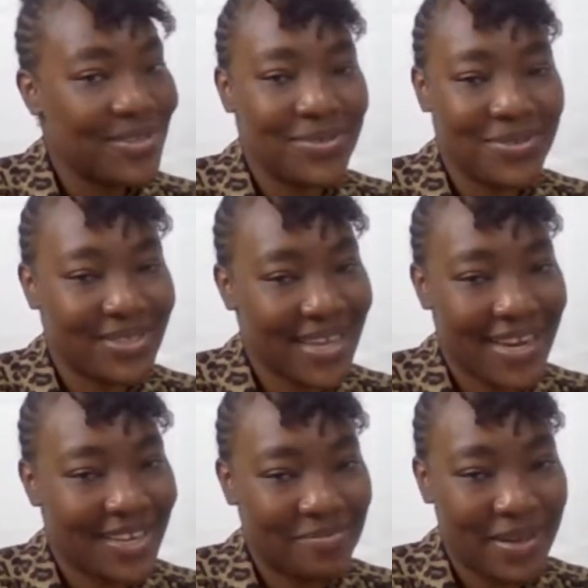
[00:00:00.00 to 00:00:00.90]
don't
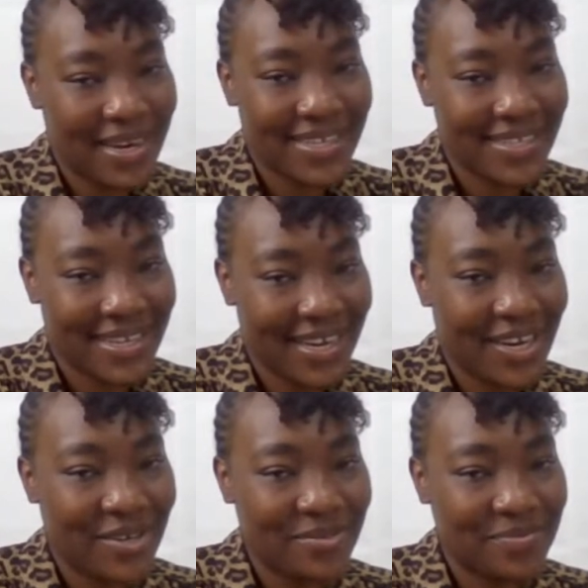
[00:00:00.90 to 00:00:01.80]
join the policy
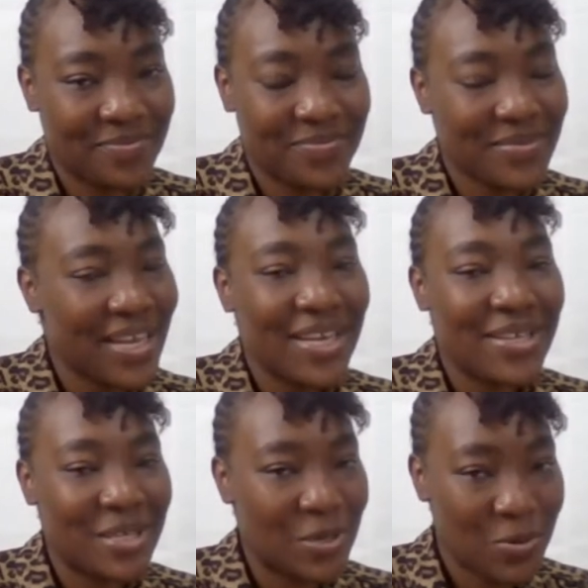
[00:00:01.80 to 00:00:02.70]
there.
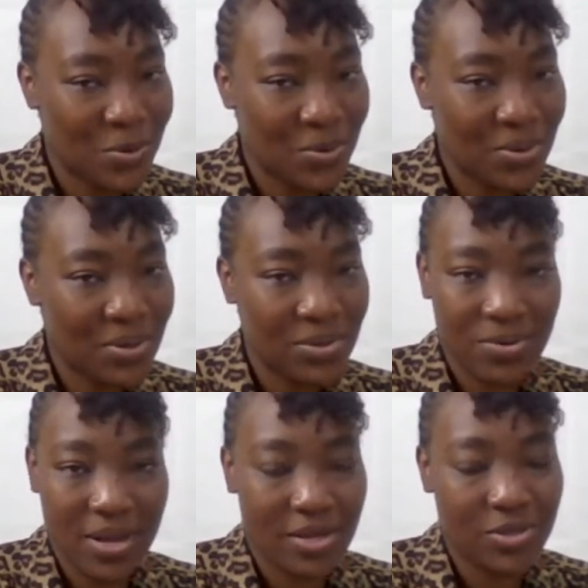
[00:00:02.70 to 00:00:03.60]
You do
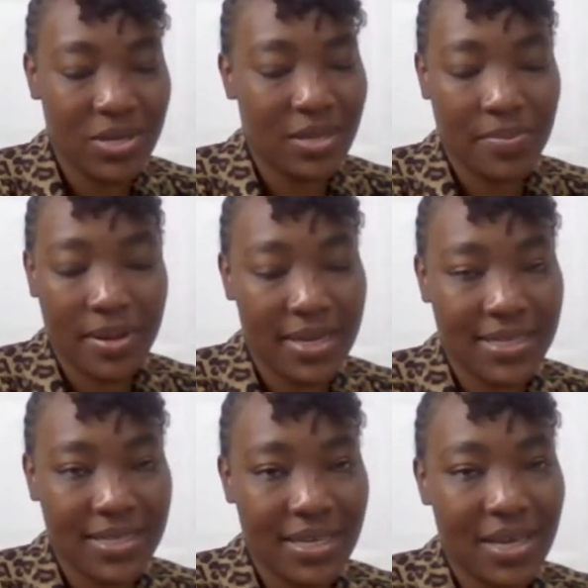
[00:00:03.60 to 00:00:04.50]
not join the
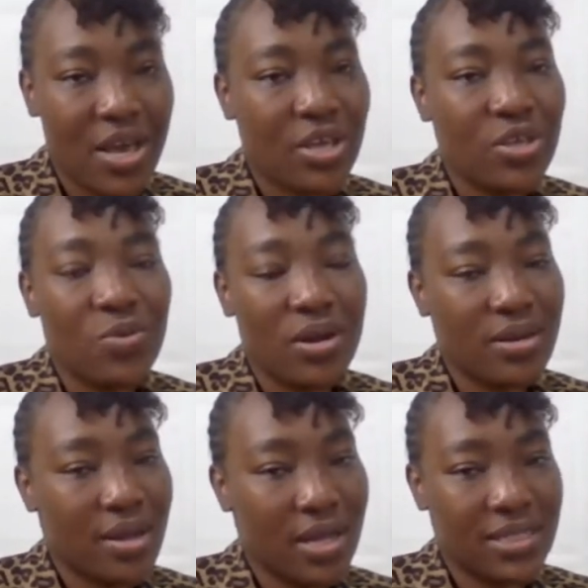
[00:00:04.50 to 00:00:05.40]
policy. You are
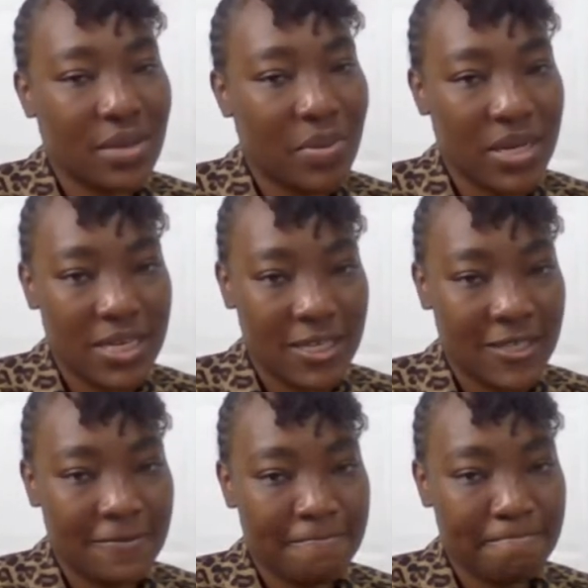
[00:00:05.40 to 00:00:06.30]
not Japanese.